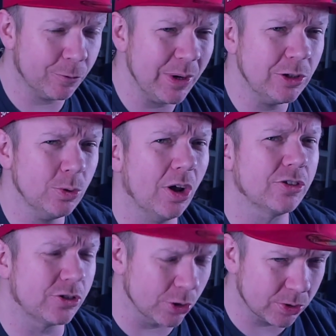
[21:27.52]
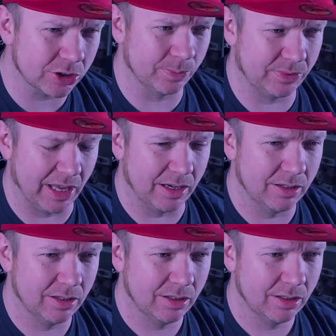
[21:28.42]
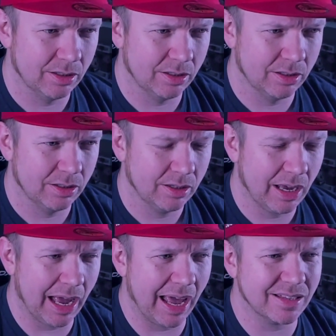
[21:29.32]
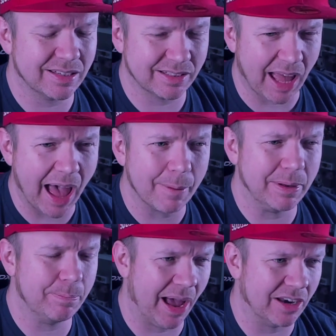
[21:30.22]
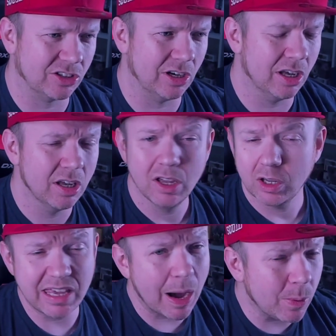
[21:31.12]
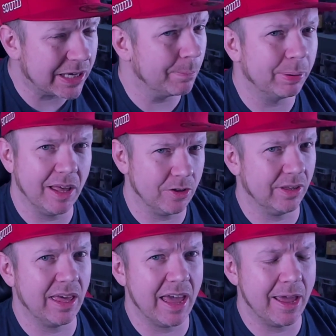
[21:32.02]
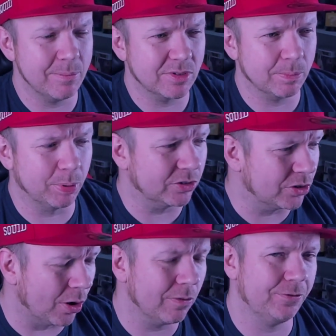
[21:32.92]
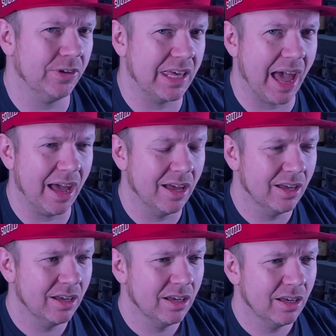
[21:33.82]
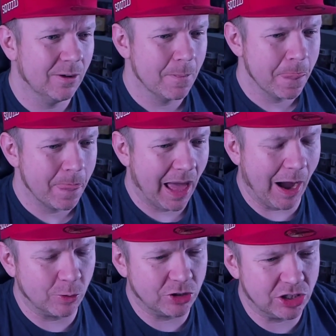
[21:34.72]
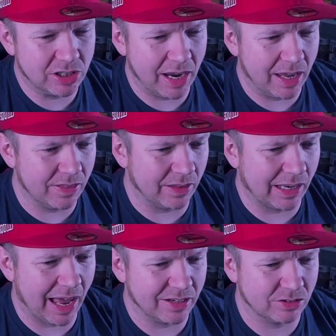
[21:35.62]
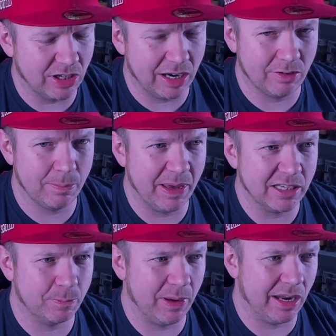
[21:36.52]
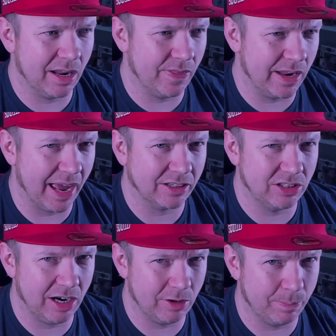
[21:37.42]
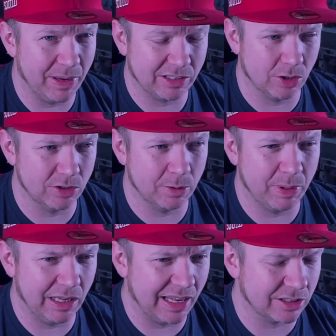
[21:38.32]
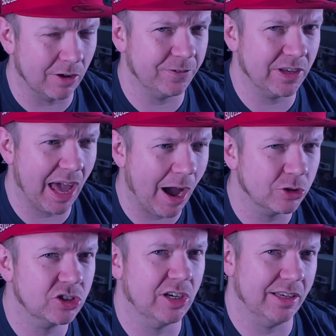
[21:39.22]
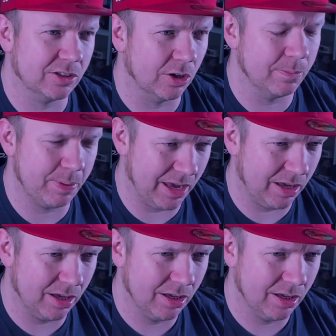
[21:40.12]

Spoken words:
do not do something and start being passionate, yeah, we can play other games, but don't forget how shit the last year and a bit's been and the next year and a bit's going to be. Let's not forget how shit it's going to be.